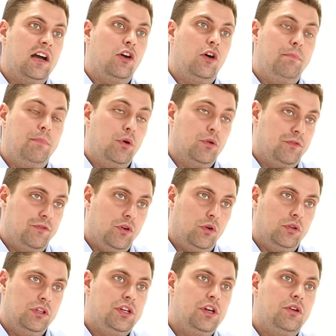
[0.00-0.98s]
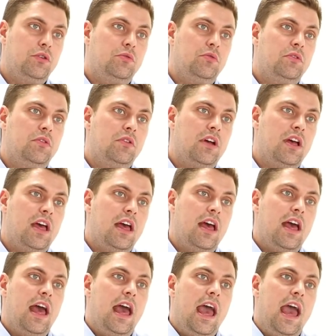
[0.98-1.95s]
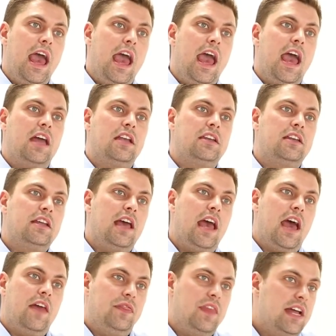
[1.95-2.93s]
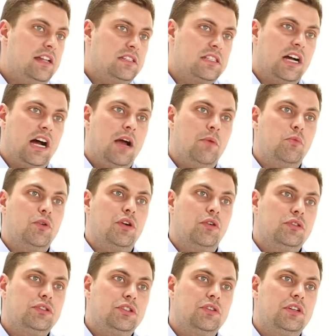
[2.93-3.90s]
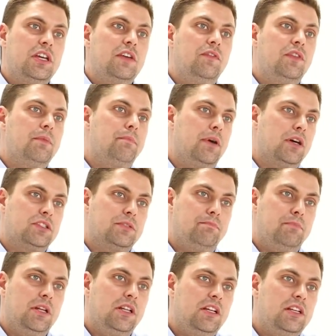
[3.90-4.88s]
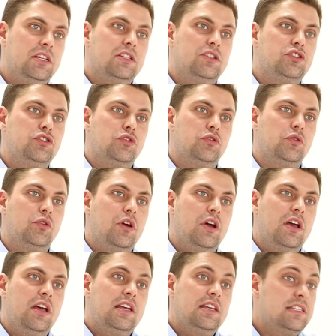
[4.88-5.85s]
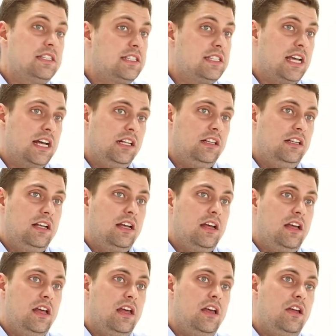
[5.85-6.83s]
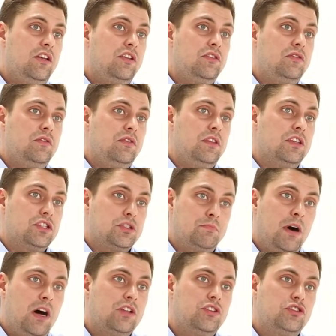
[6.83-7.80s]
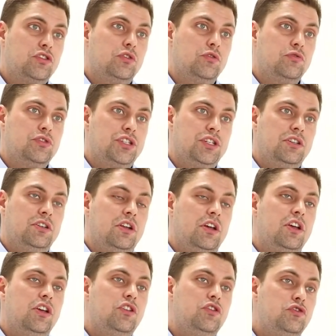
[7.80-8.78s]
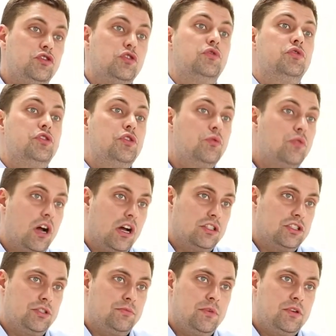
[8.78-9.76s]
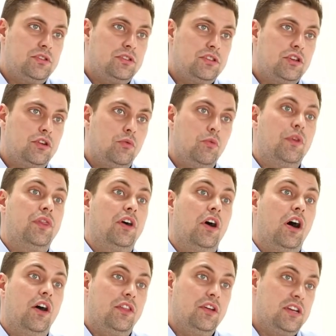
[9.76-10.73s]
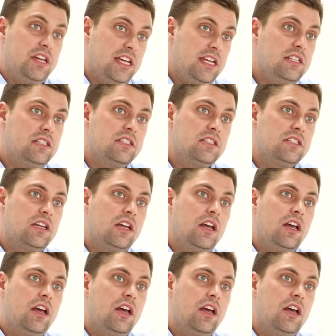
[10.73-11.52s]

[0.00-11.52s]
our portfolio, and at that time we also give the possibility to sell the smart solution to new customers with other needs,